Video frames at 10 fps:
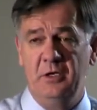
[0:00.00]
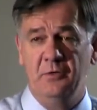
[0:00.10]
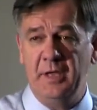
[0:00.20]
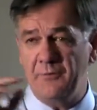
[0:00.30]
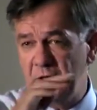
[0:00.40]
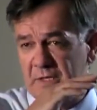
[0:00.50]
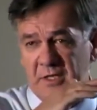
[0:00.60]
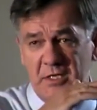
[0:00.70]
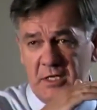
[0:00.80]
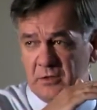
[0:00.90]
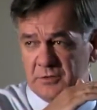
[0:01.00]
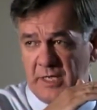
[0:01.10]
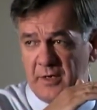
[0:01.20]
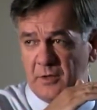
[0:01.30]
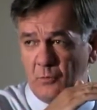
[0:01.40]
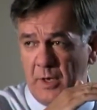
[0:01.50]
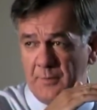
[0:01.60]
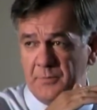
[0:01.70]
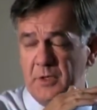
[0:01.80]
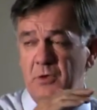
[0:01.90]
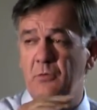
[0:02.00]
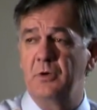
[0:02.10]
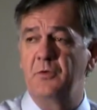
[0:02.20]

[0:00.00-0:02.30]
You'll never get the yields out of the whip that you would